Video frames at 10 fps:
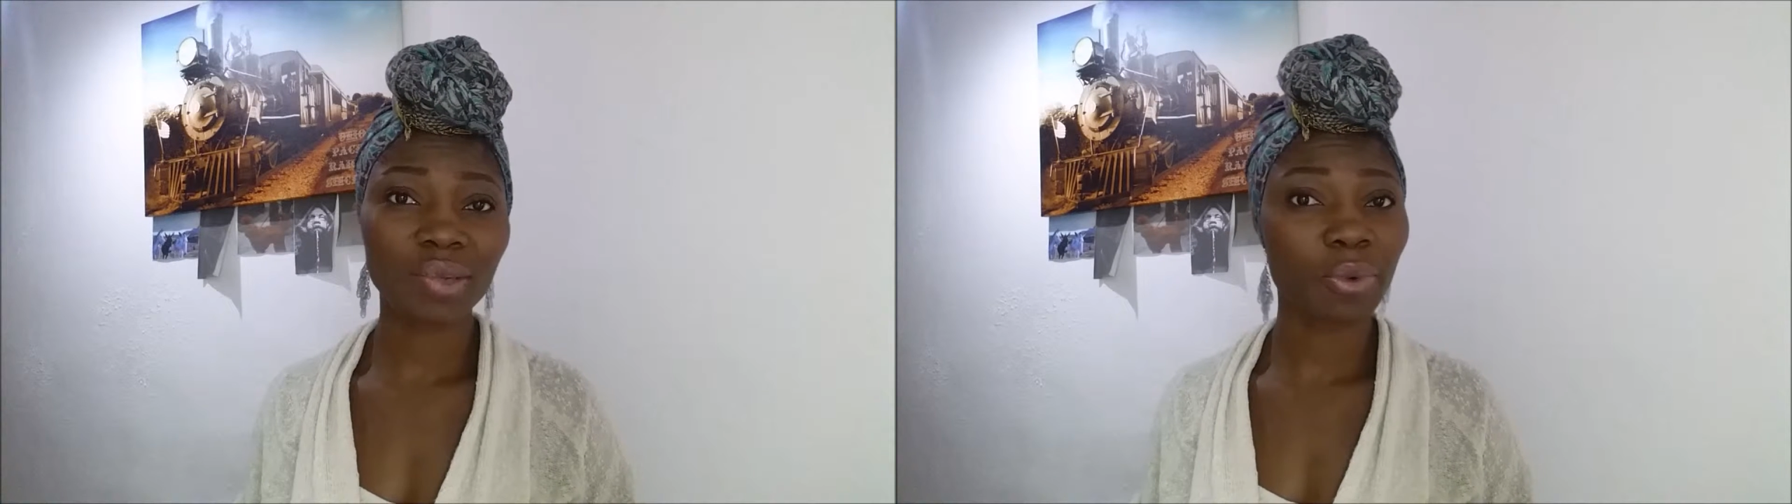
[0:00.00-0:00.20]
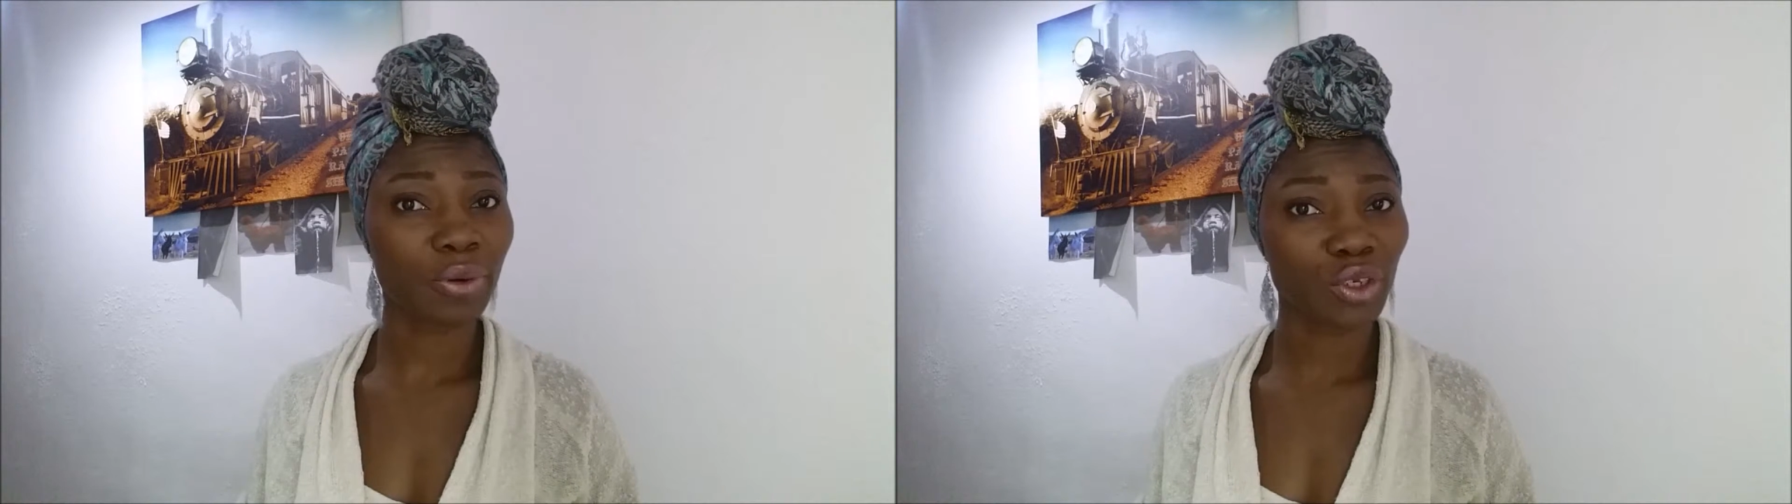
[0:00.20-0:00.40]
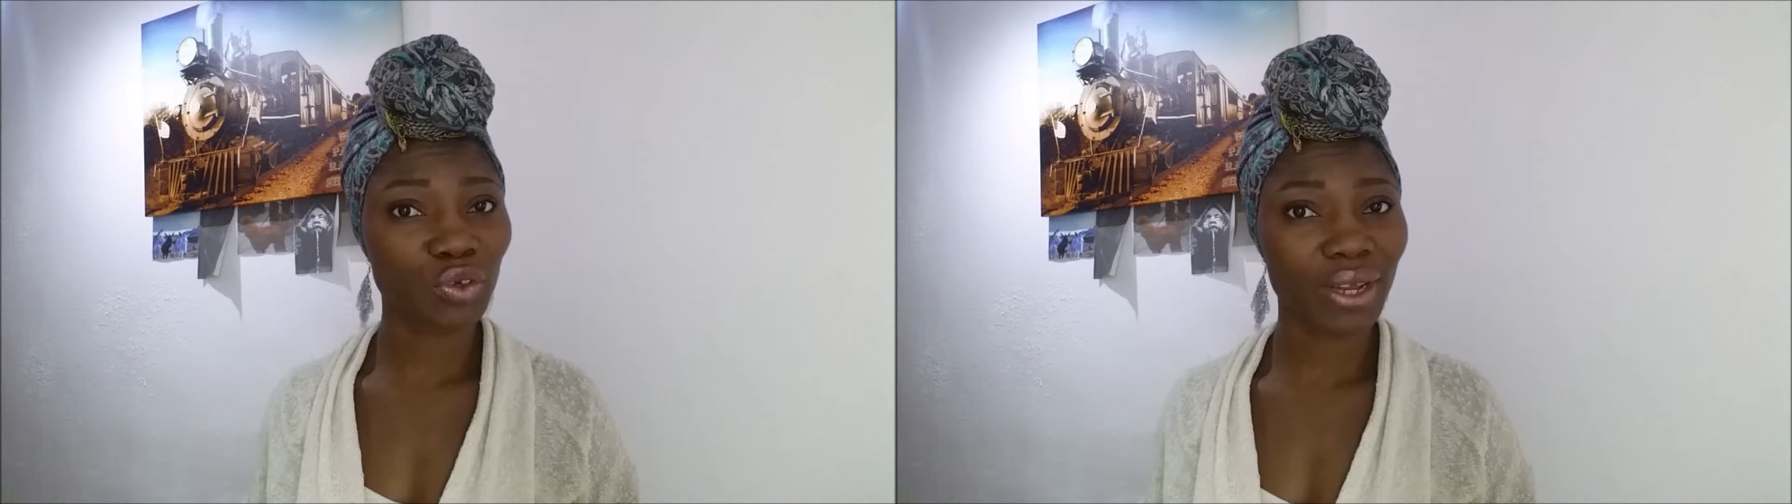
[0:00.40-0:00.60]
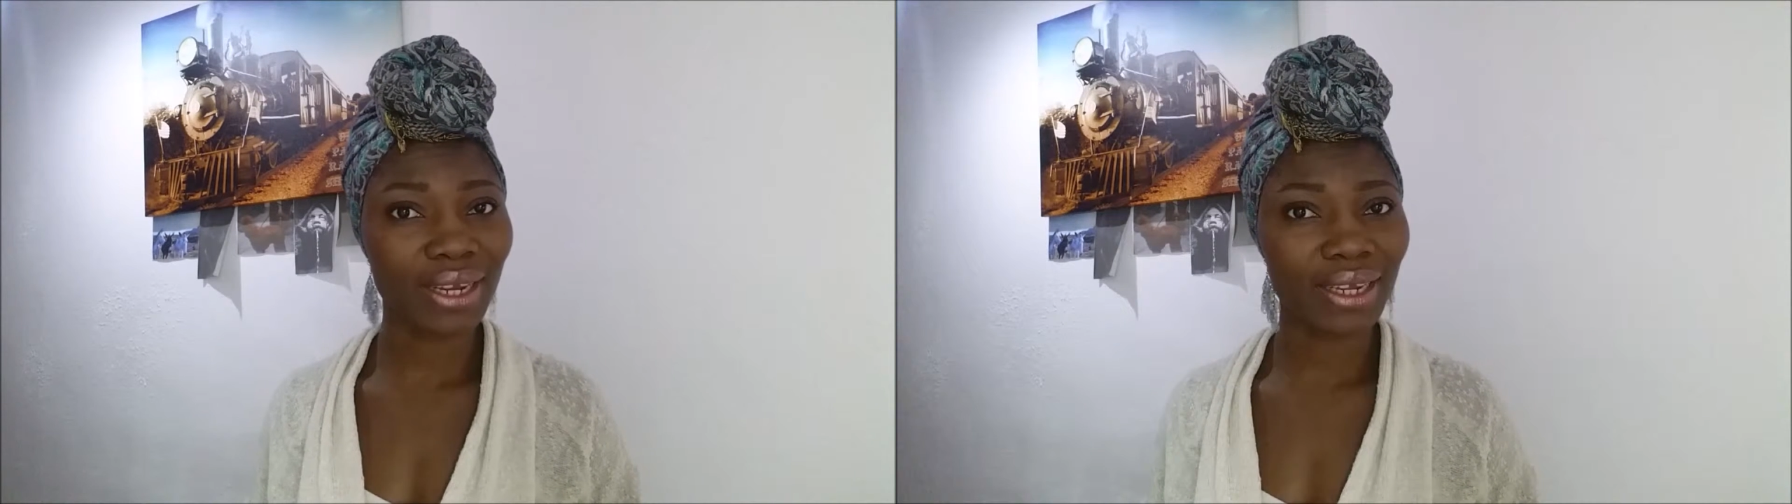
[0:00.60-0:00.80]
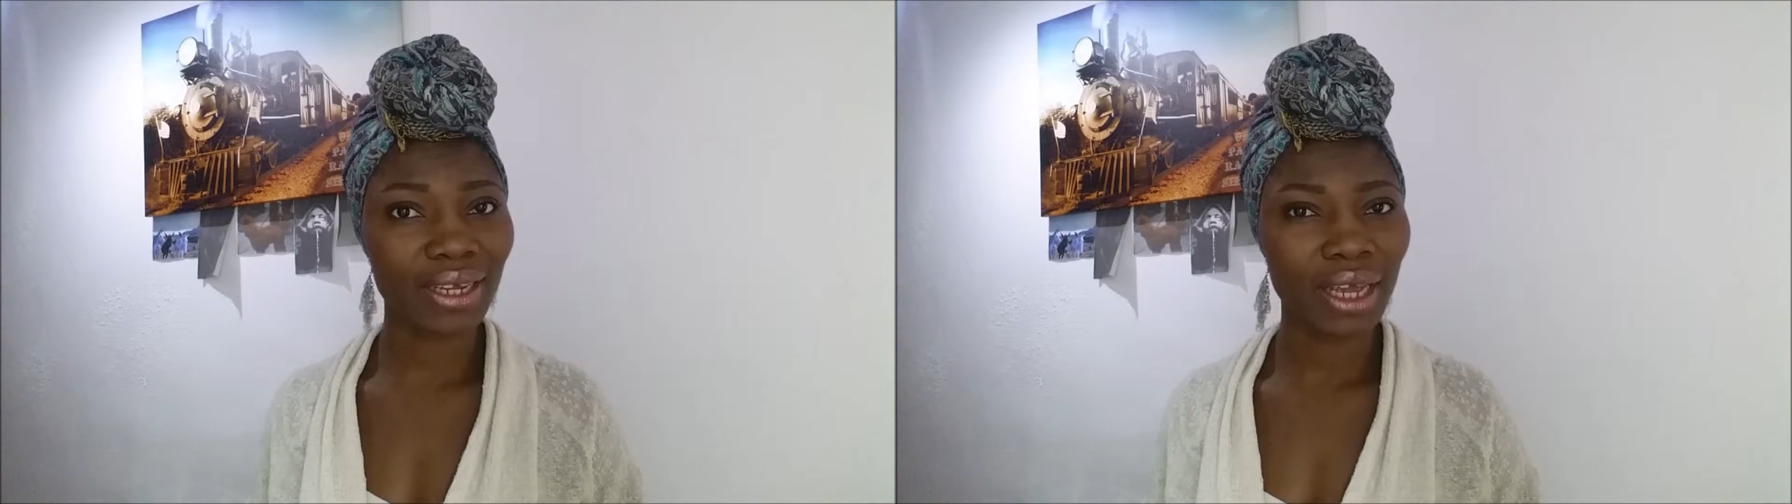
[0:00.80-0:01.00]

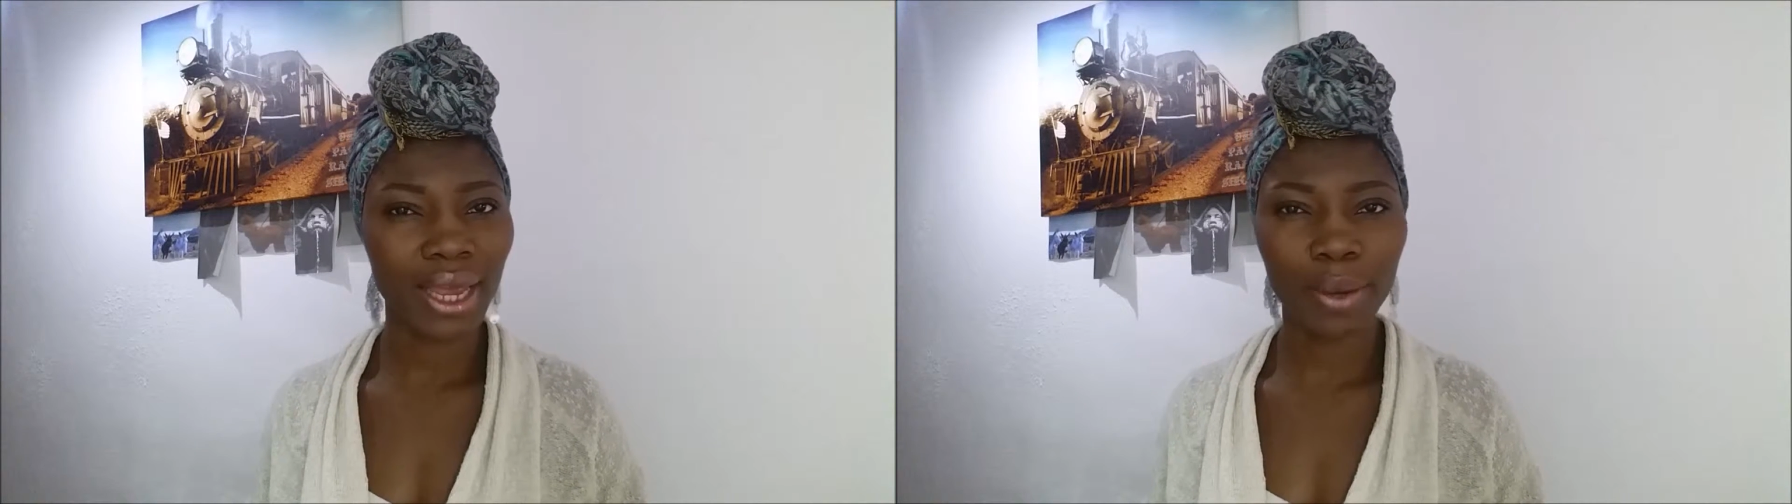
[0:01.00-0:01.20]
spiritually,